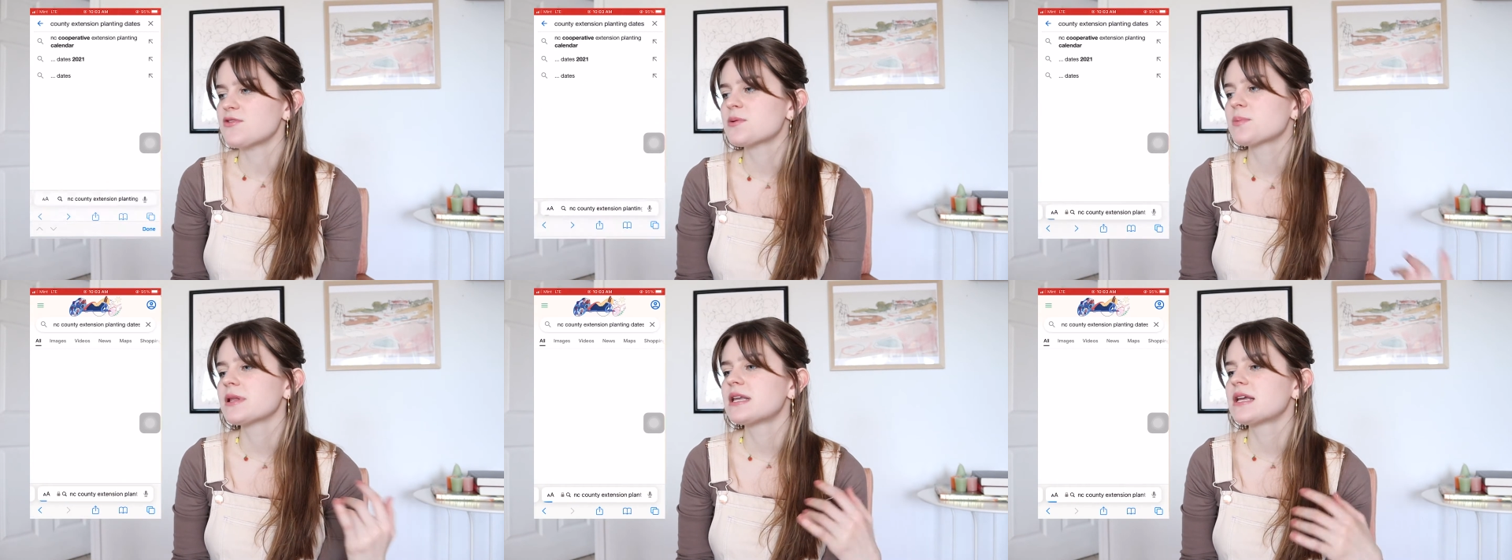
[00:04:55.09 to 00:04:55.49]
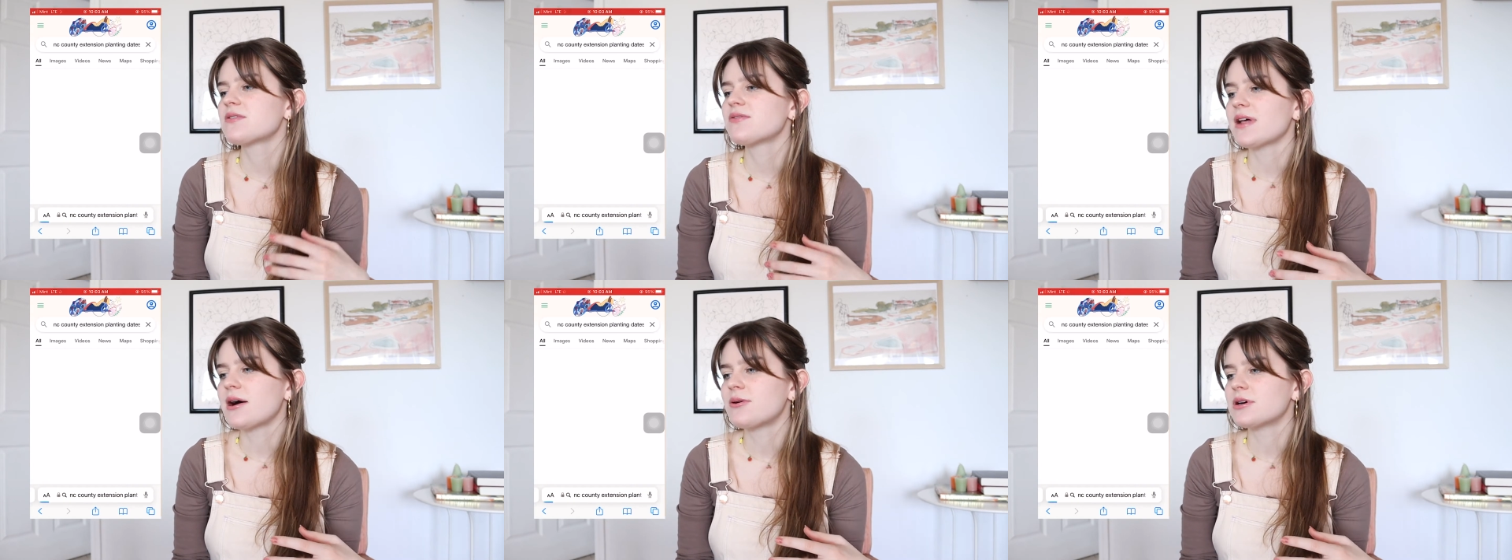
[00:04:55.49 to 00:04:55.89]
If you're planting
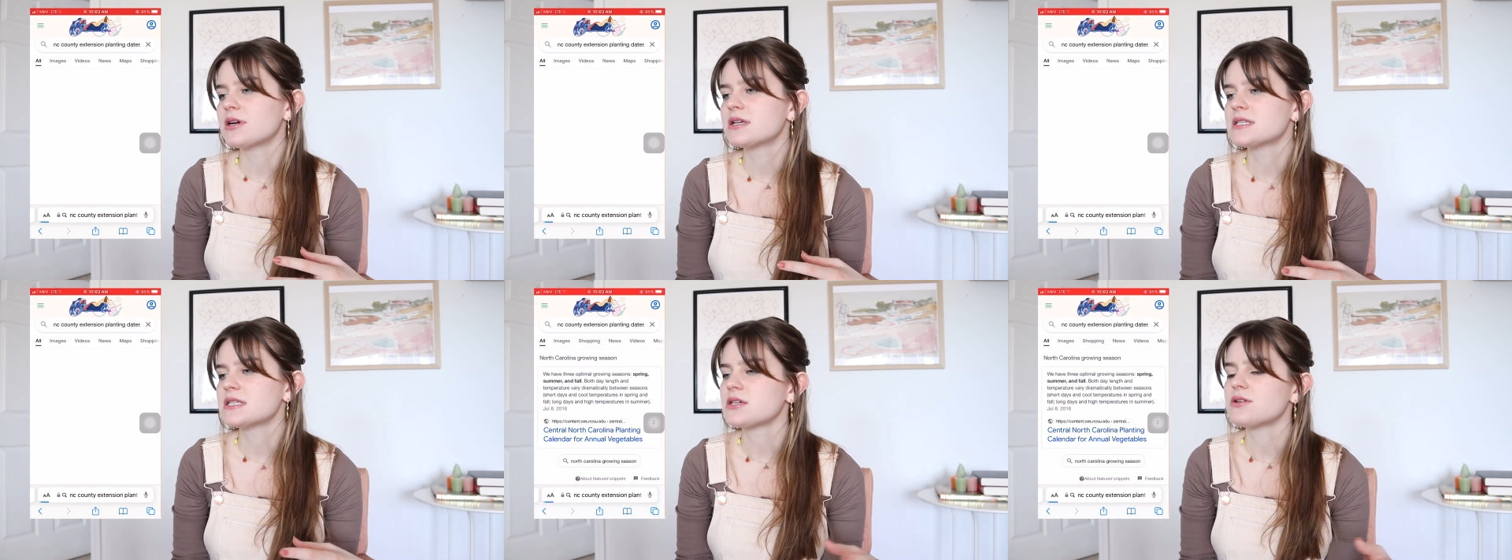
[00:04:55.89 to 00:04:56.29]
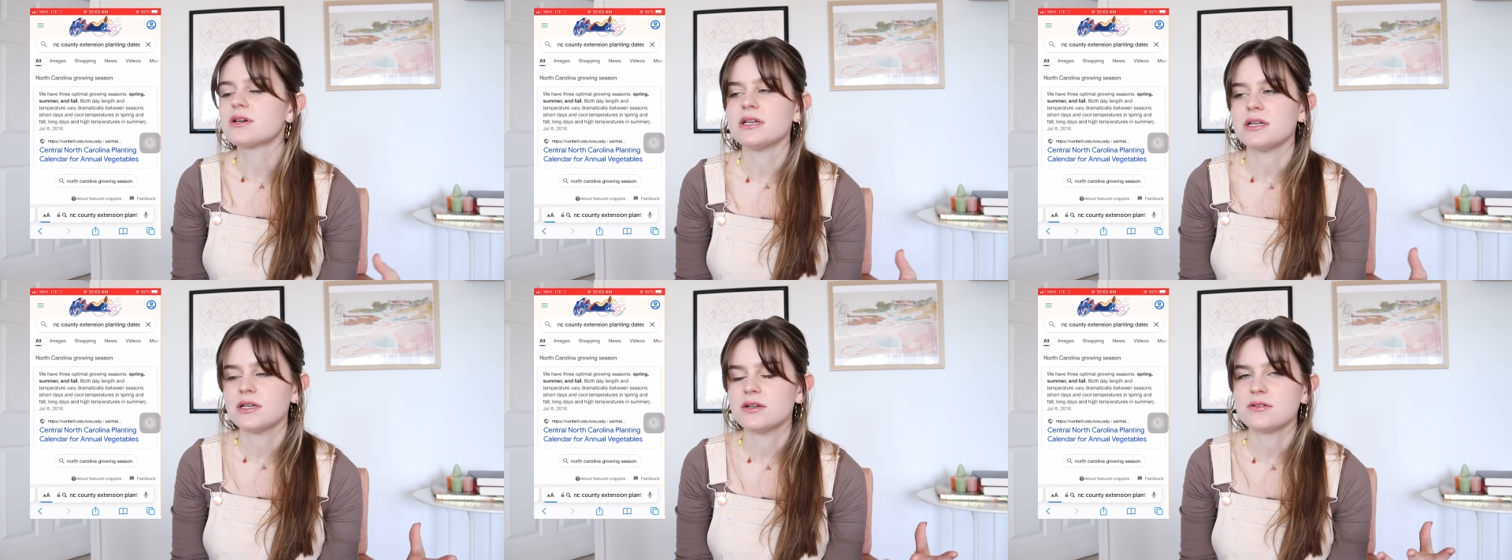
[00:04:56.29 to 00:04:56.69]
flowers, you
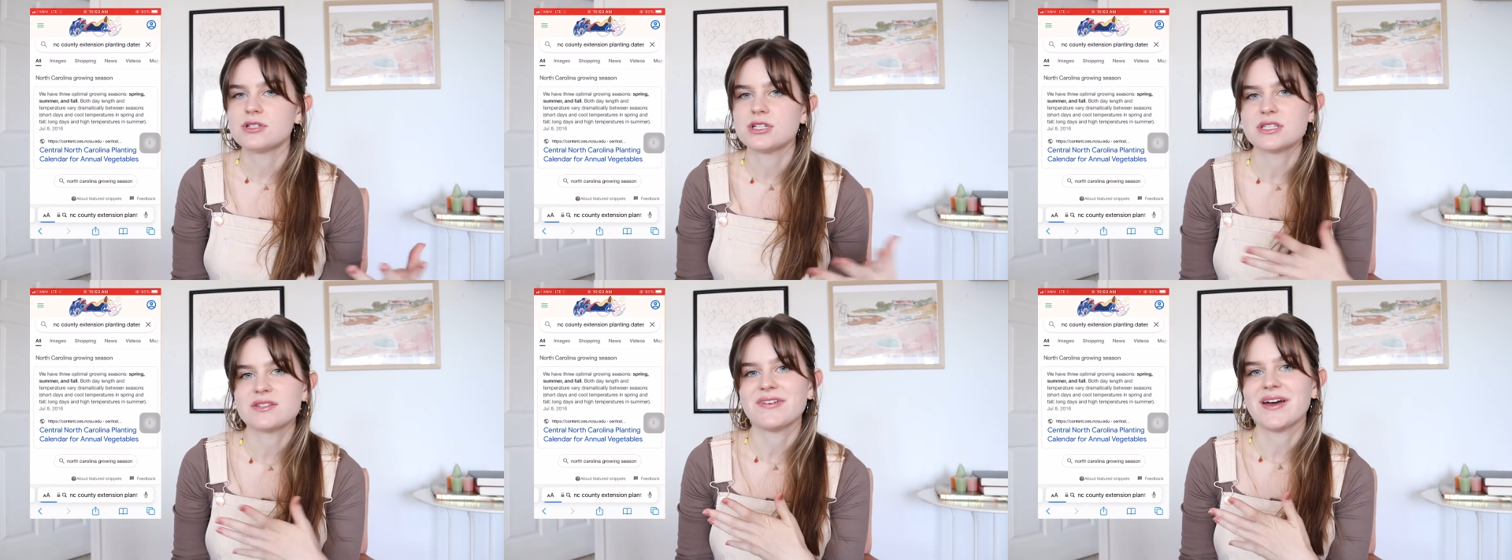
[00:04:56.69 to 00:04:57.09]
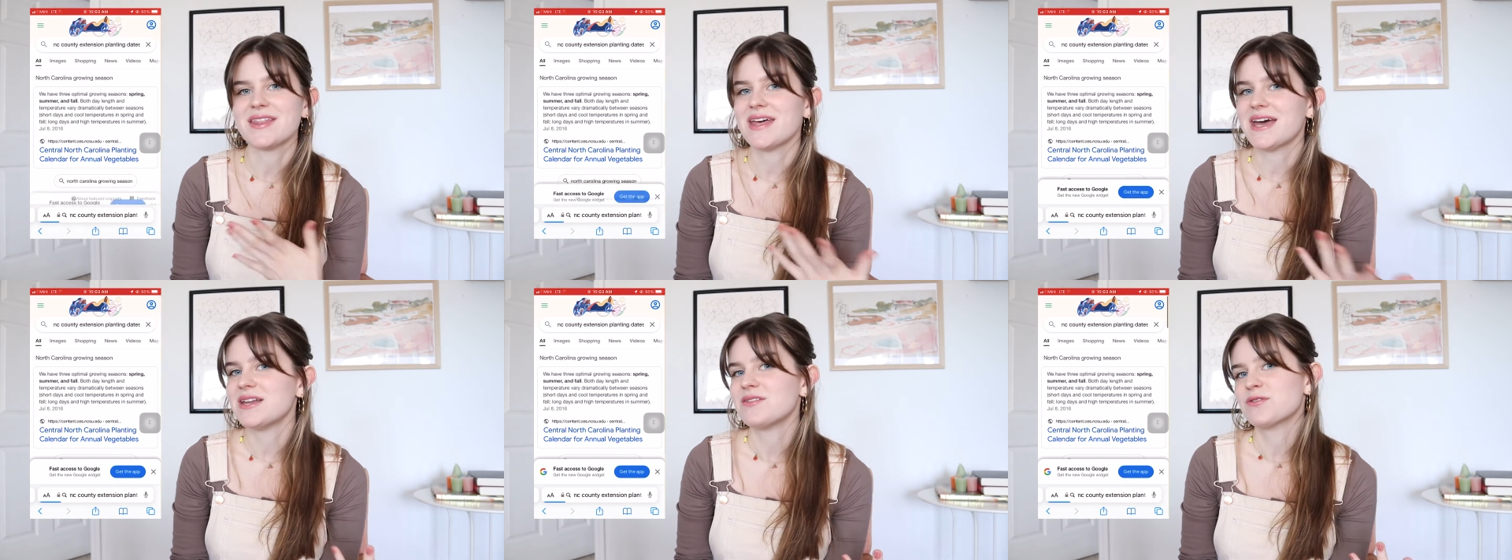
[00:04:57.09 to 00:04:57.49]
can just
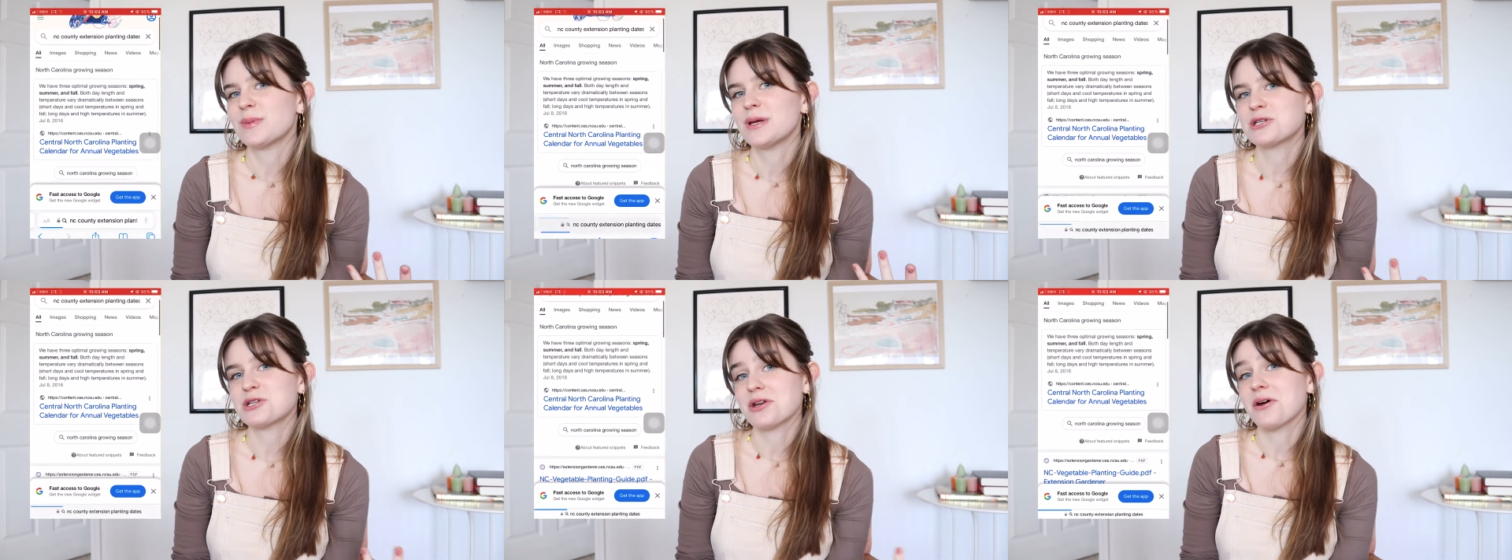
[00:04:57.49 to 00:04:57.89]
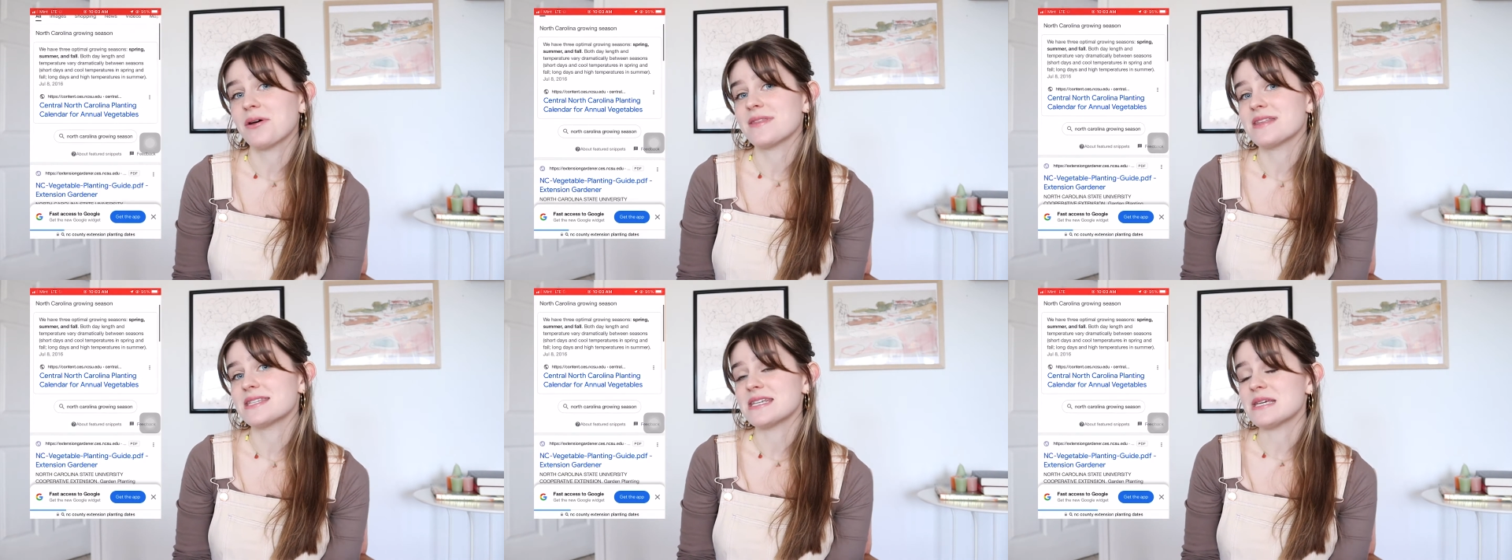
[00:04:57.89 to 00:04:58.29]
find that information
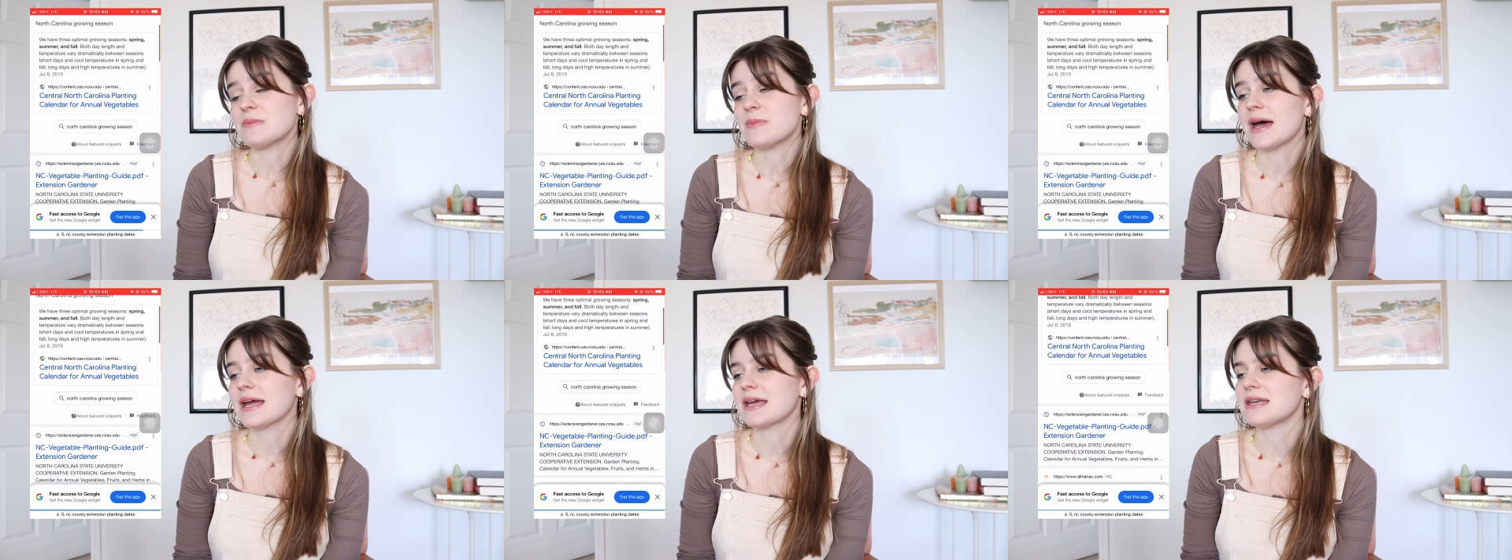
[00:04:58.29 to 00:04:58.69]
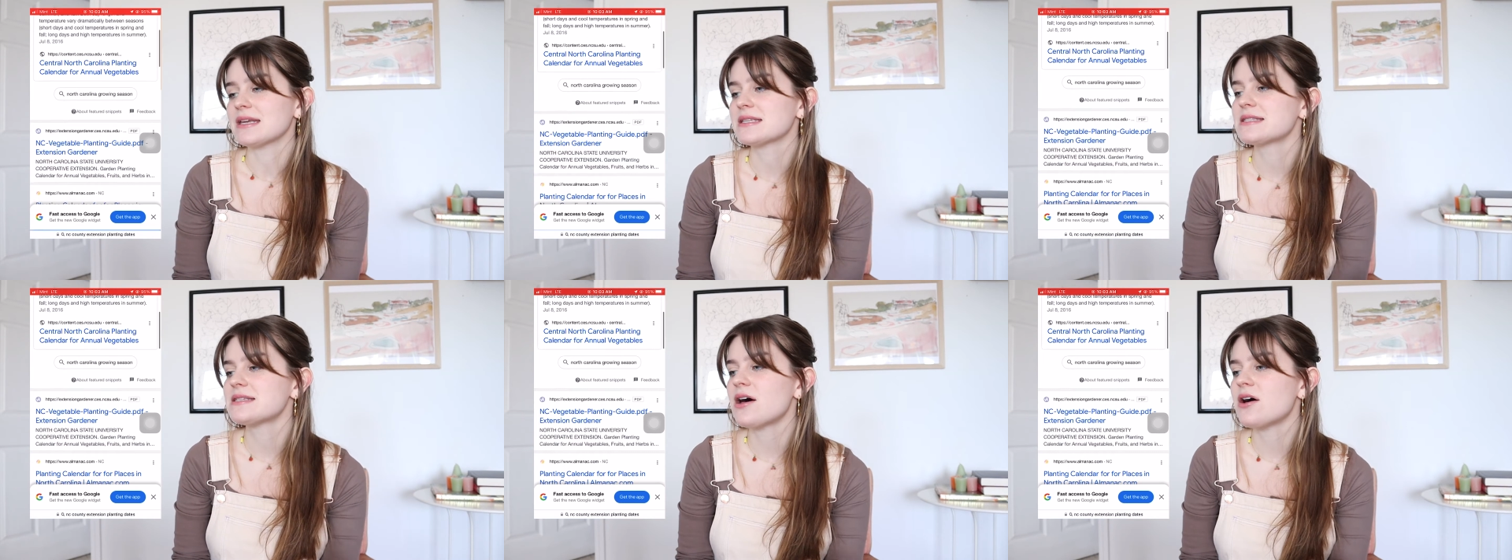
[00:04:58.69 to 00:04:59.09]
on the seed packet
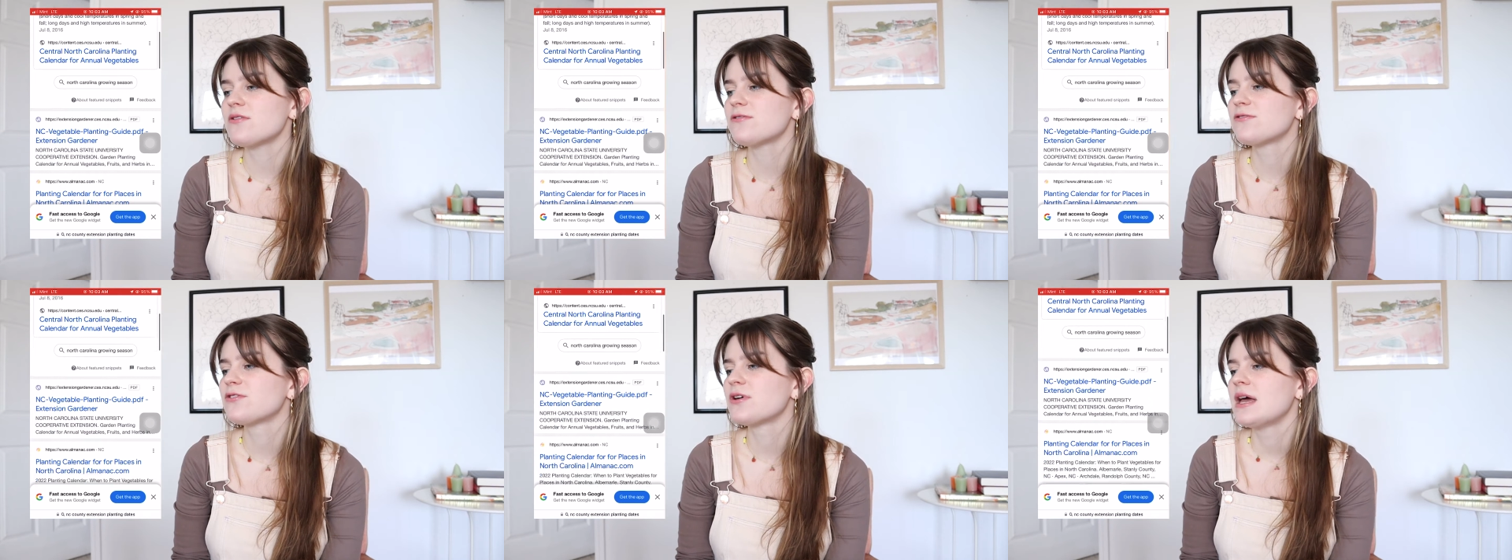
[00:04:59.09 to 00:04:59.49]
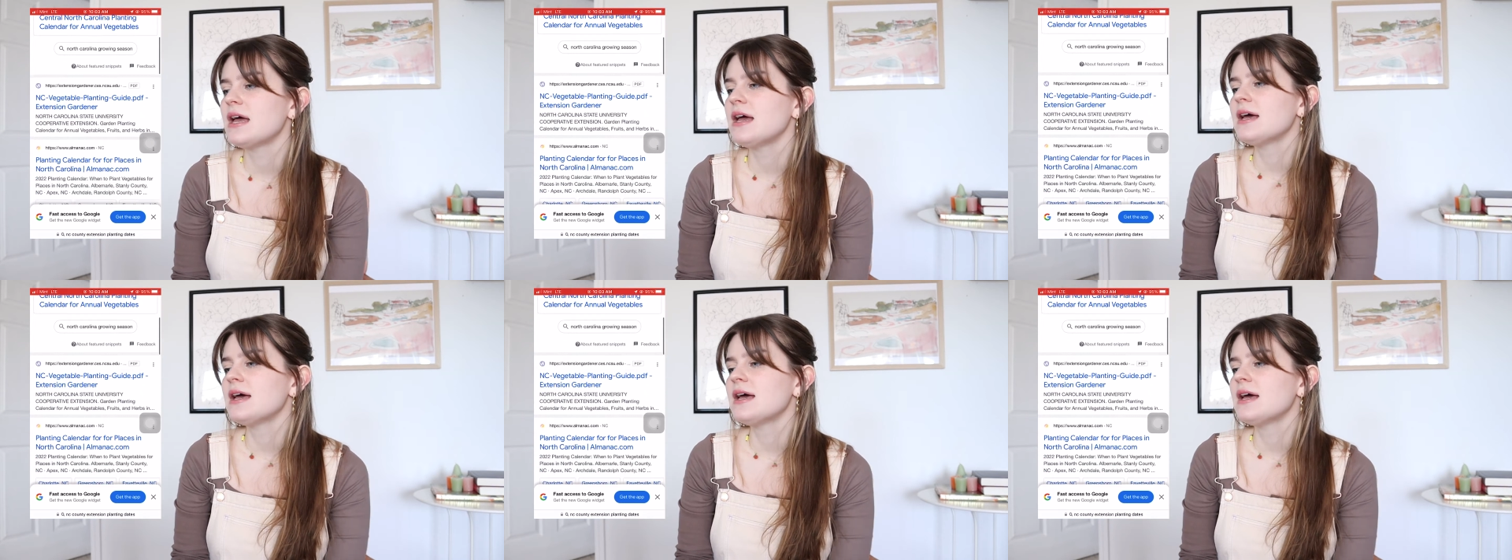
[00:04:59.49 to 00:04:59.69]
itself.